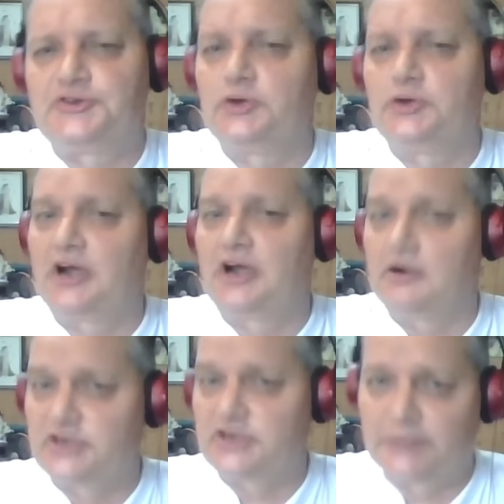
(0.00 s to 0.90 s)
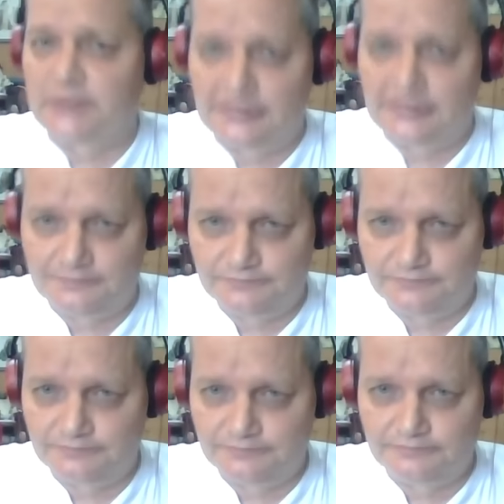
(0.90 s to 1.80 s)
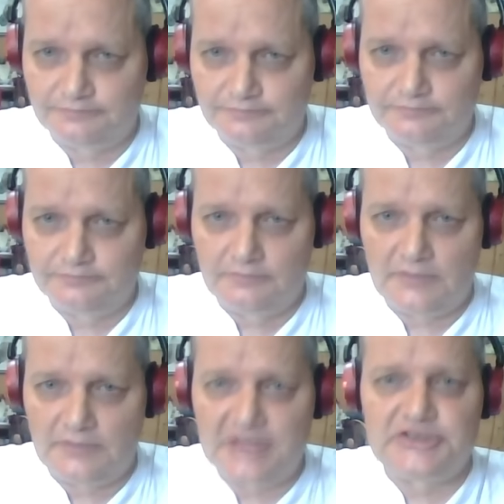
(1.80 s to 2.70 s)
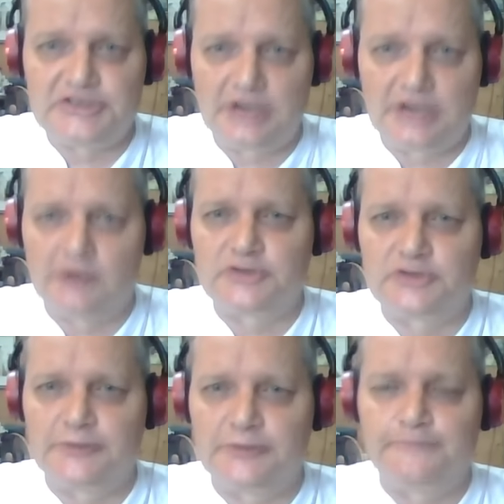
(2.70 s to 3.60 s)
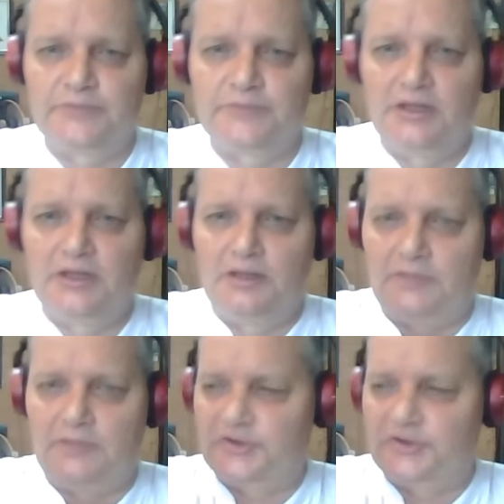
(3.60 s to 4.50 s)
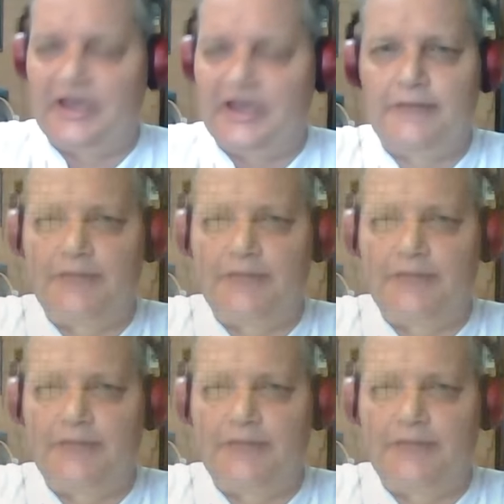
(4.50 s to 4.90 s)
encourage me as an encouragement because I had my